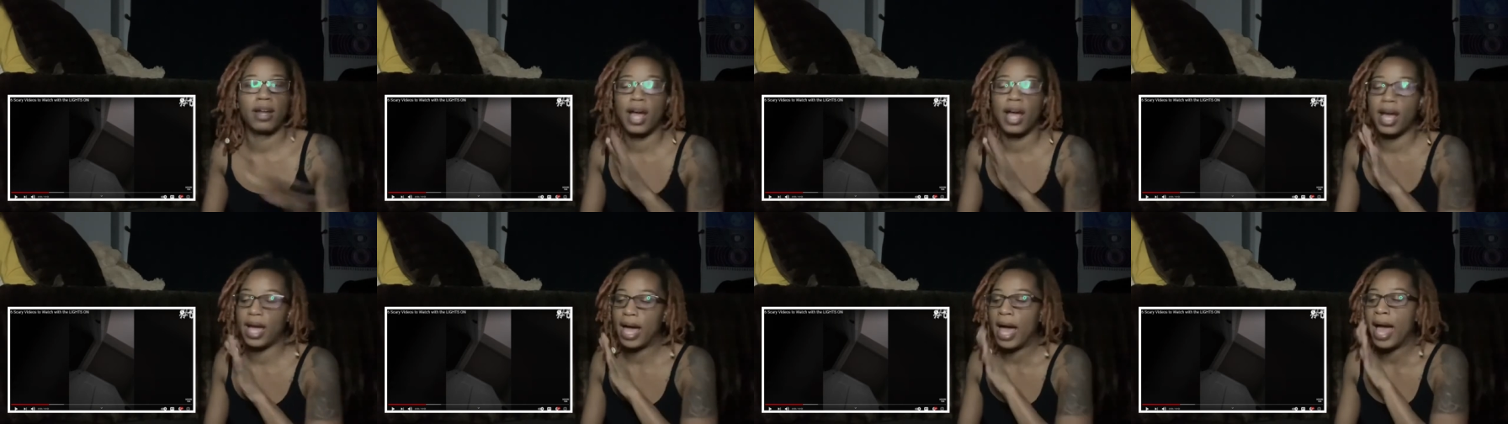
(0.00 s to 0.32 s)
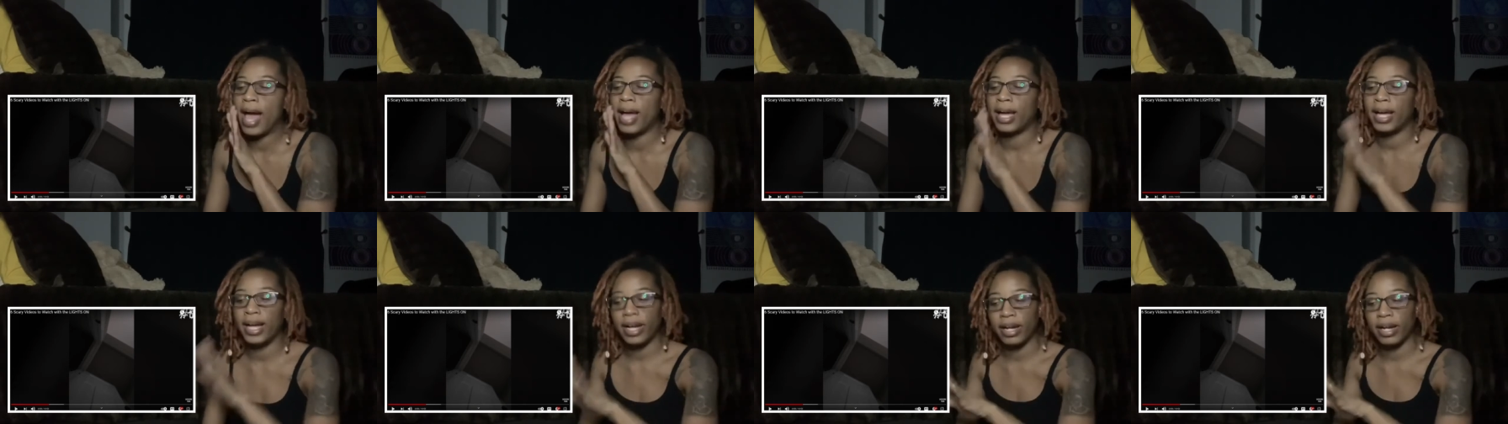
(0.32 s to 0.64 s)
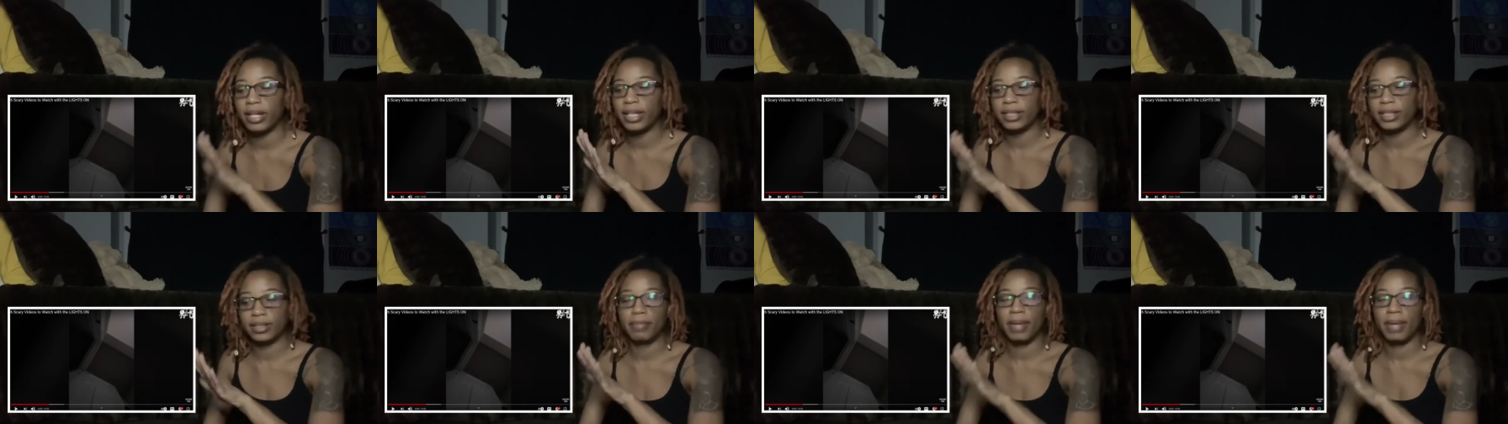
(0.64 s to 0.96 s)
Like, I hear
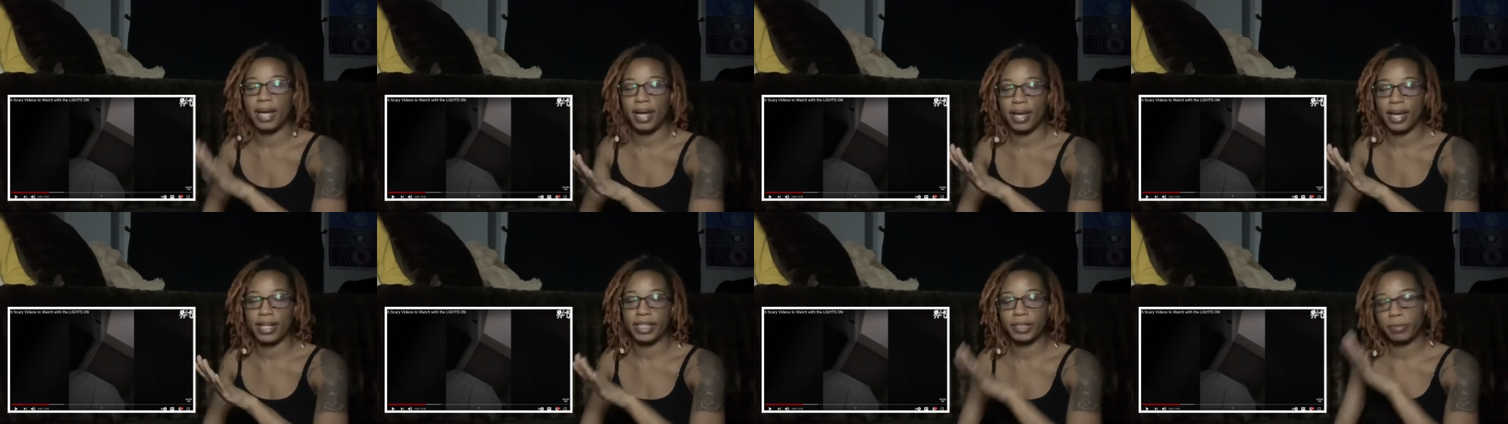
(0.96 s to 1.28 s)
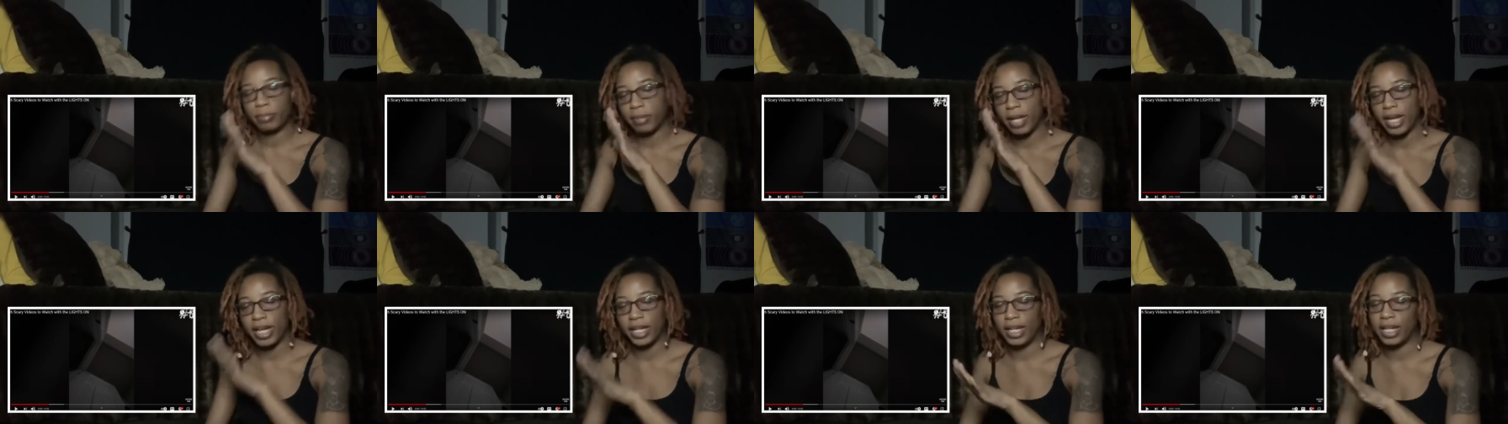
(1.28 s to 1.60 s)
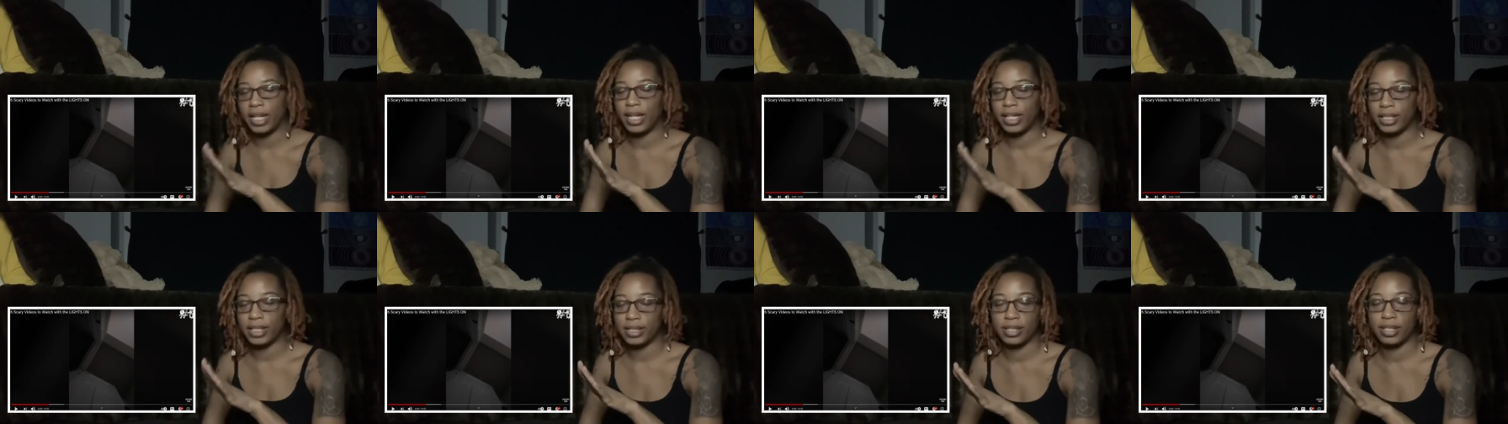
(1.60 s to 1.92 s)
this man
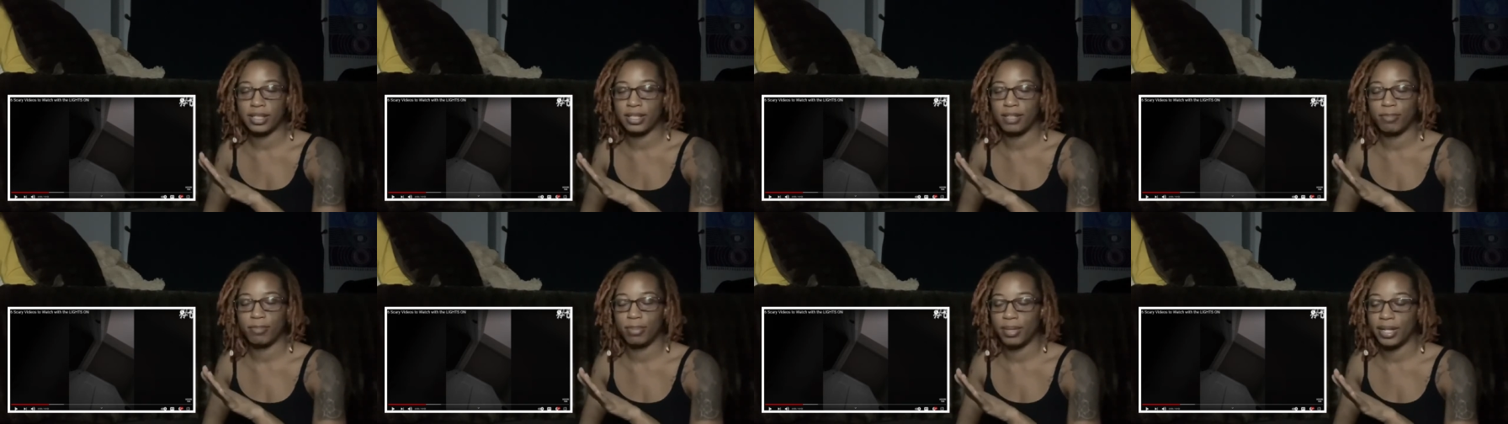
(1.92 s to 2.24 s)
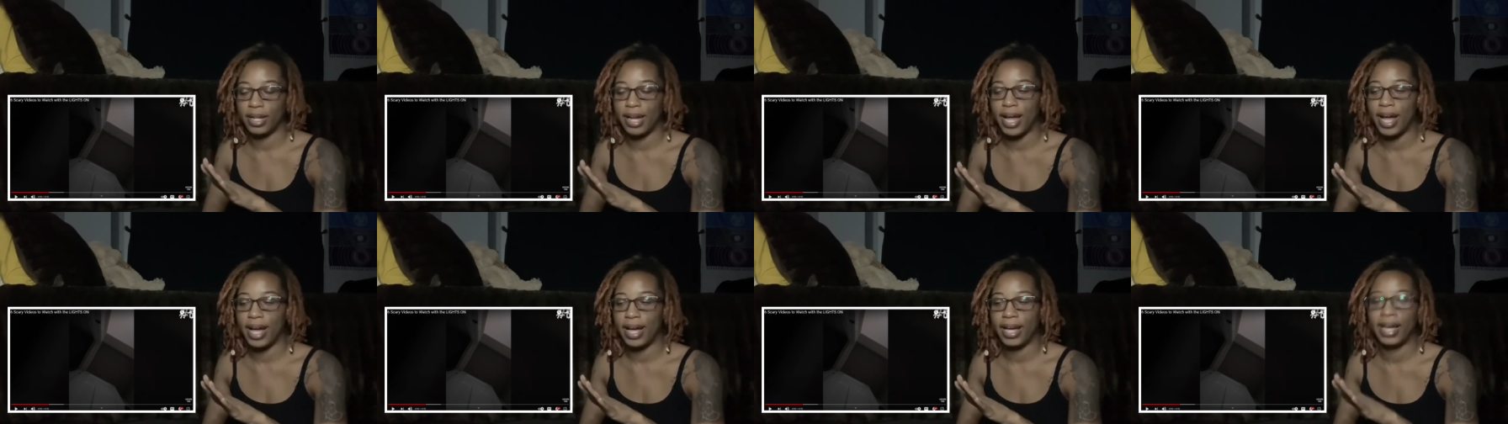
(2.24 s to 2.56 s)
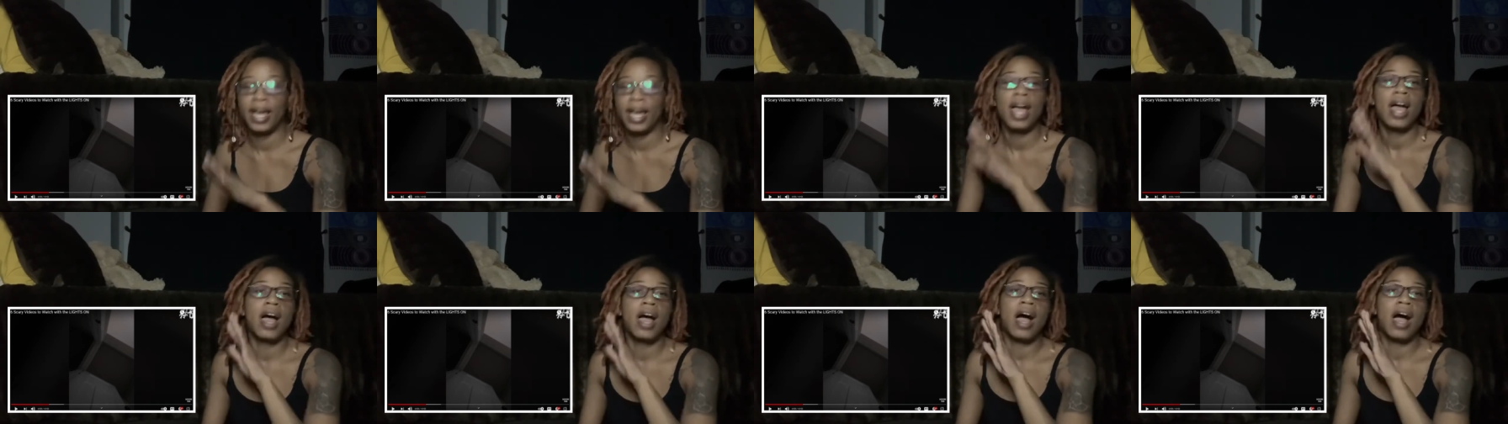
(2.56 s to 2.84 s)
explaining this stuff, but like,